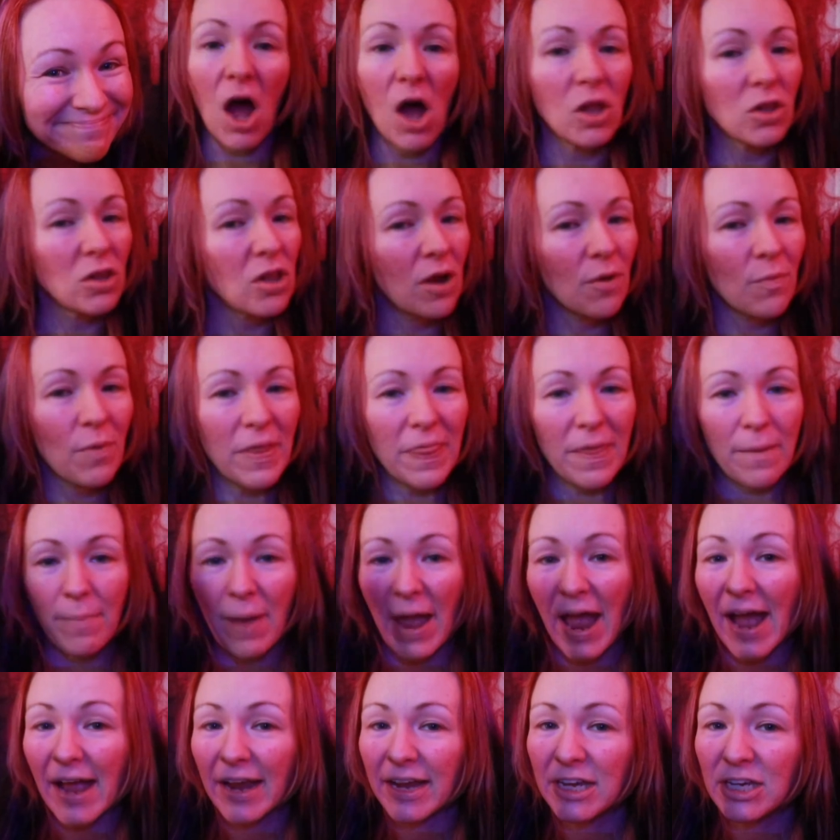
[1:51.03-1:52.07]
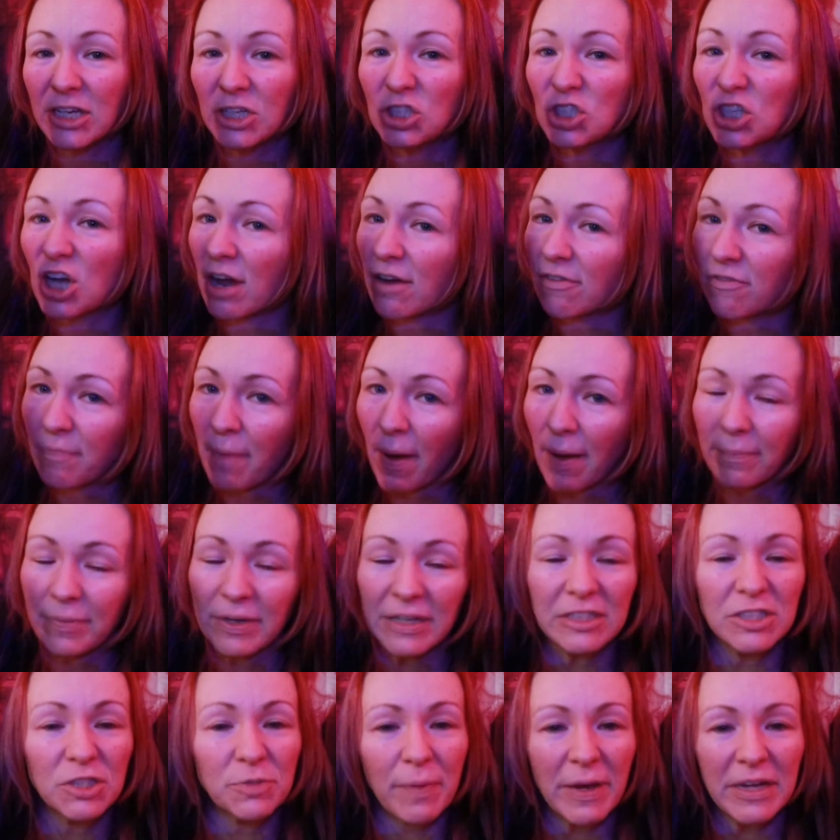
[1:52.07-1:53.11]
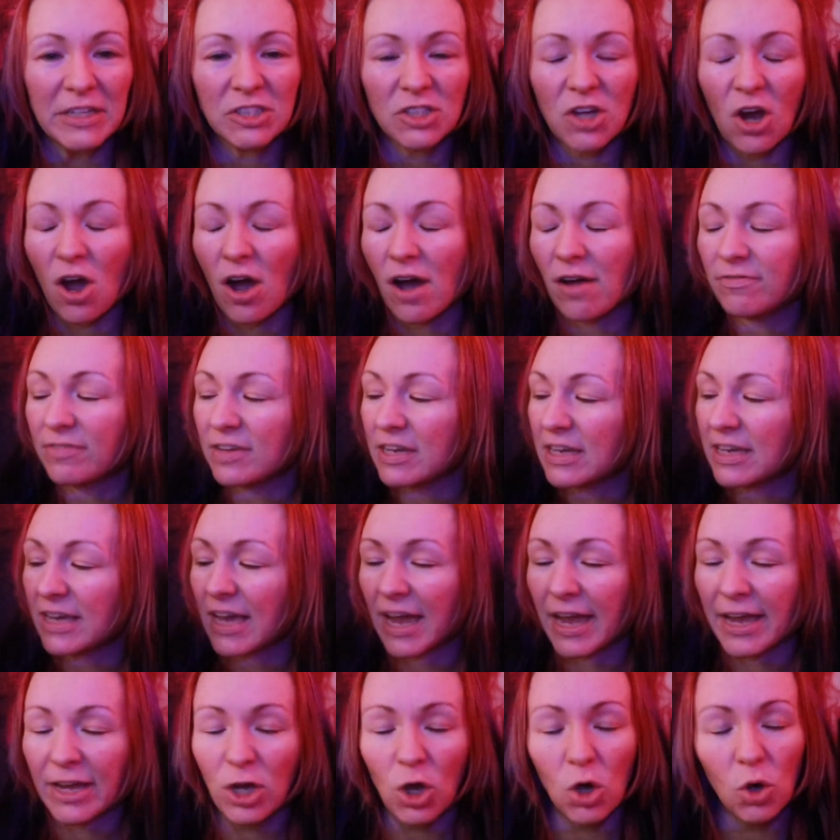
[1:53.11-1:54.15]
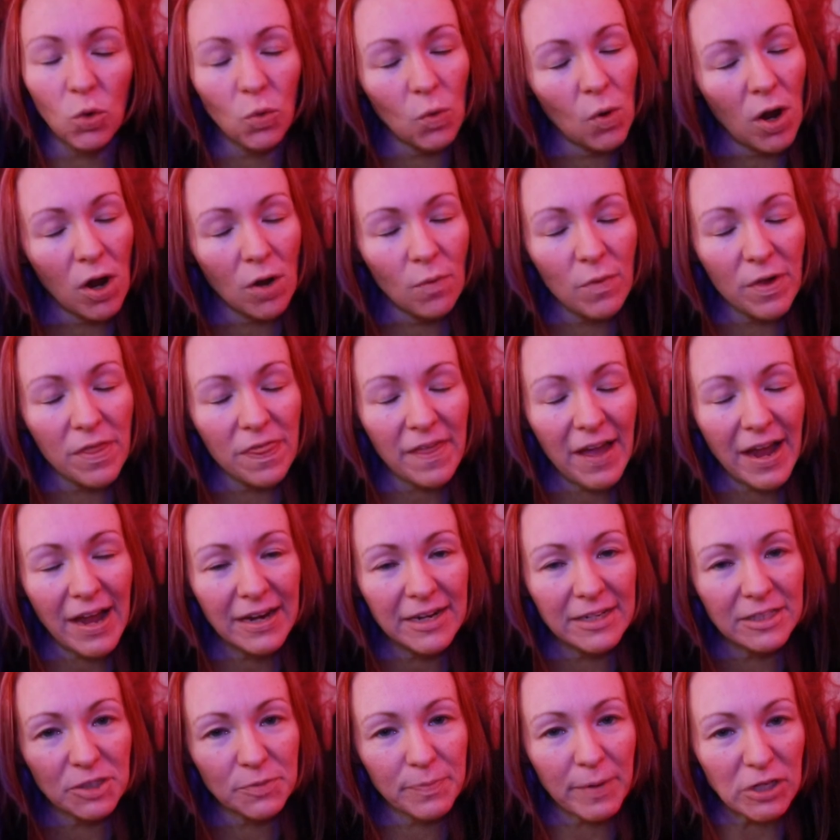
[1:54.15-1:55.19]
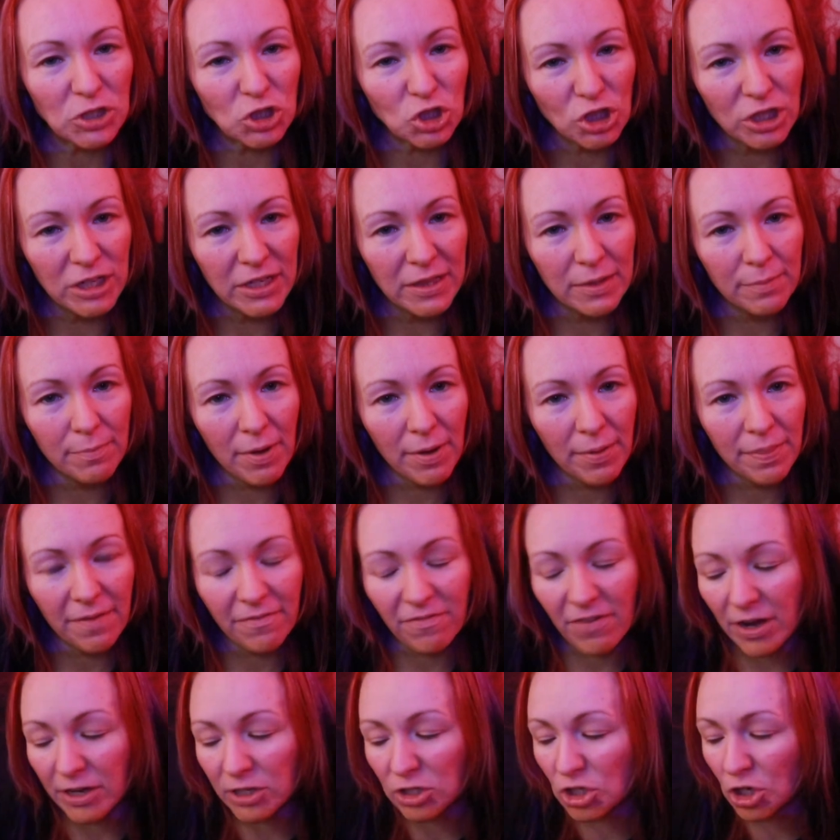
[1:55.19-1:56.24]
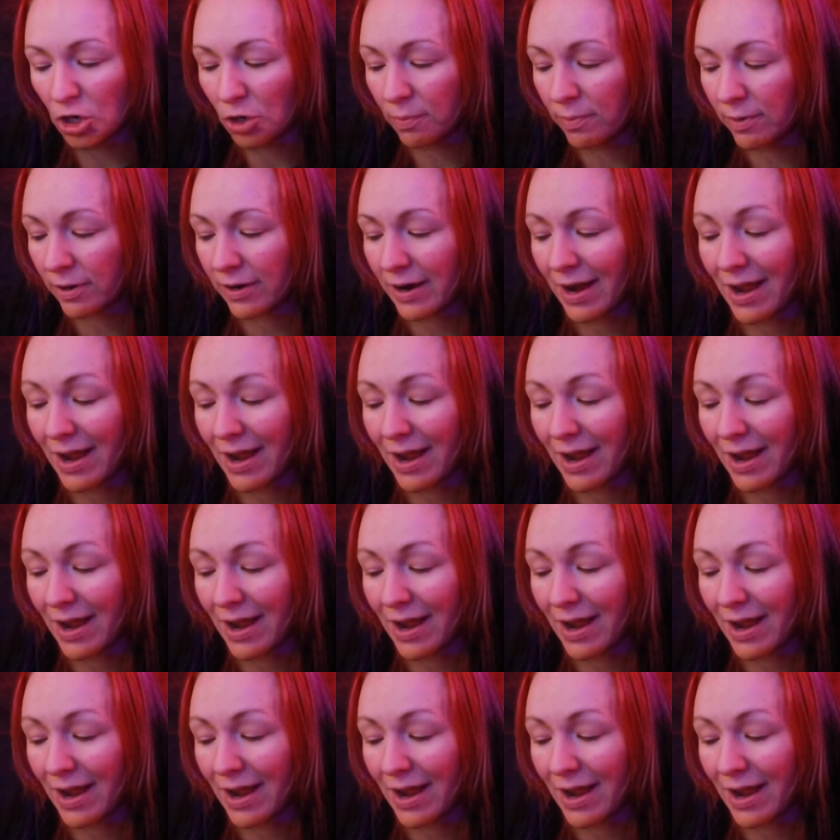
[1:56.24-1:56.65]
along with a package of pumpkin spice coffee. Can't go wrong with that, especially in the month of October.